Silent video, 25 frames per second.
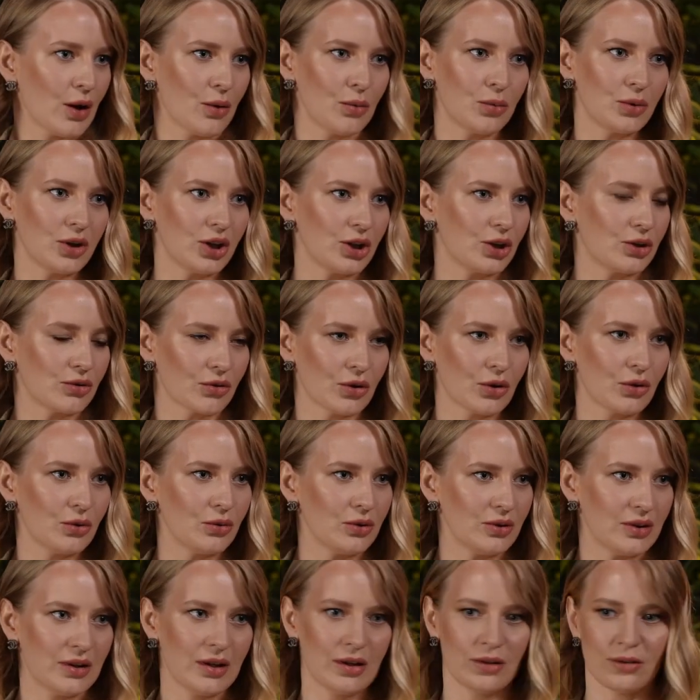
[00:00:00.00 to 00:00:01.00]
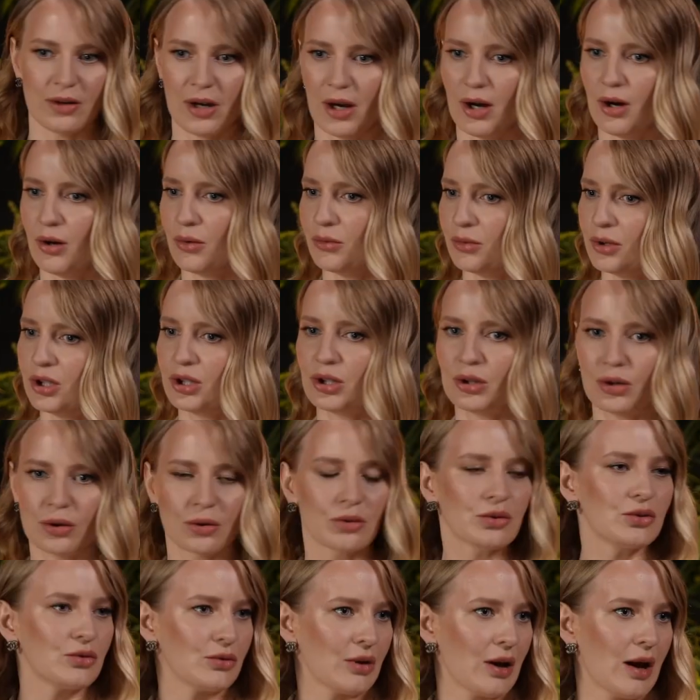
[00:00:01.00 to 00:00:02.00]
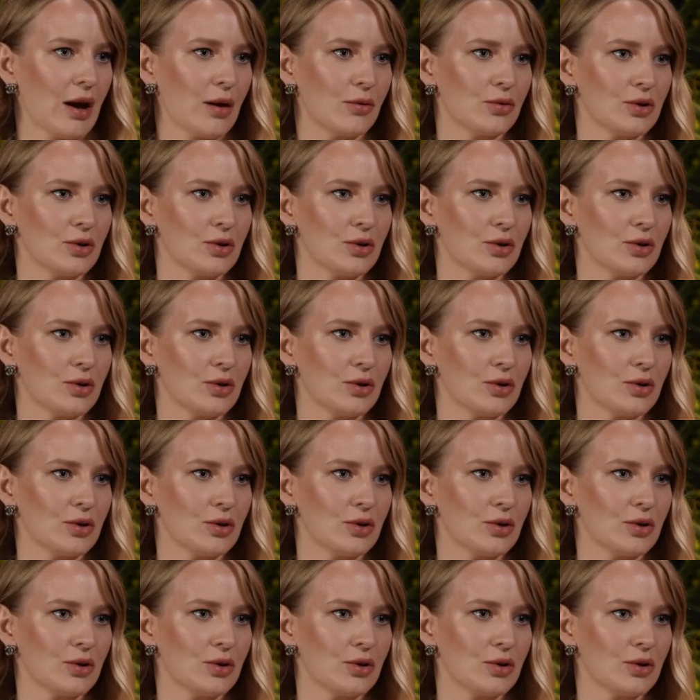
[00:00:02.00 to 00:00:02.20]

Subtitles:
how we grow and then how we go through